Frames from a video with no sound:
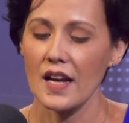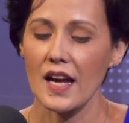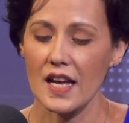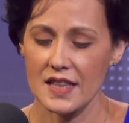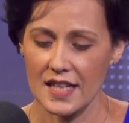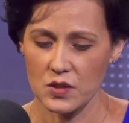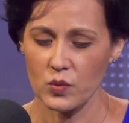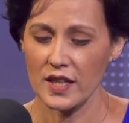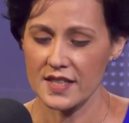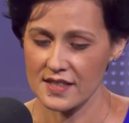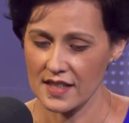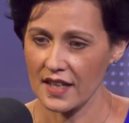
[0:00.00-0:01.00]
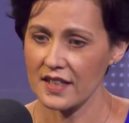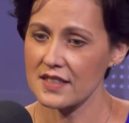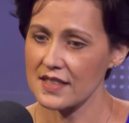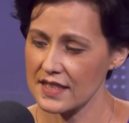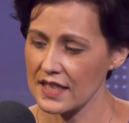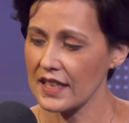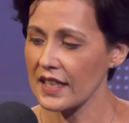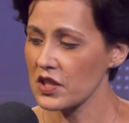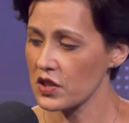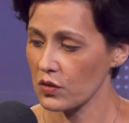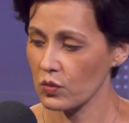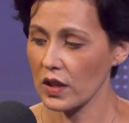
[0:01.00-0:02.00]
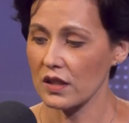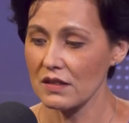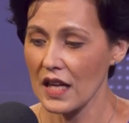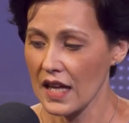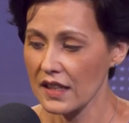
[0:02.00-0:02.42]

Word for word: And that's when I started to dig into, well,